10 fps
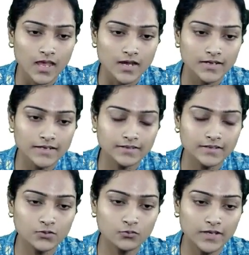T3
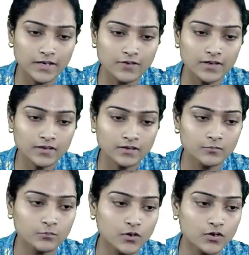to T1
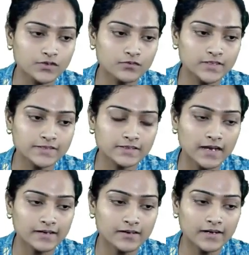because of this
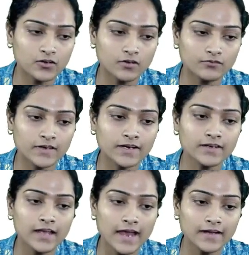write-right conflict
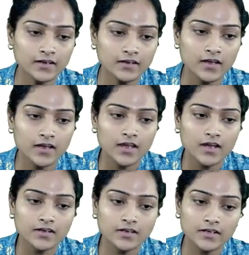and
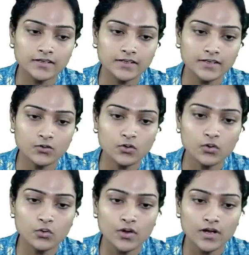T3 to
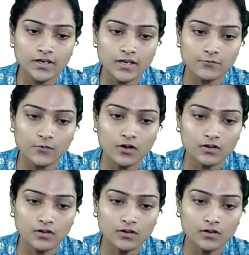T4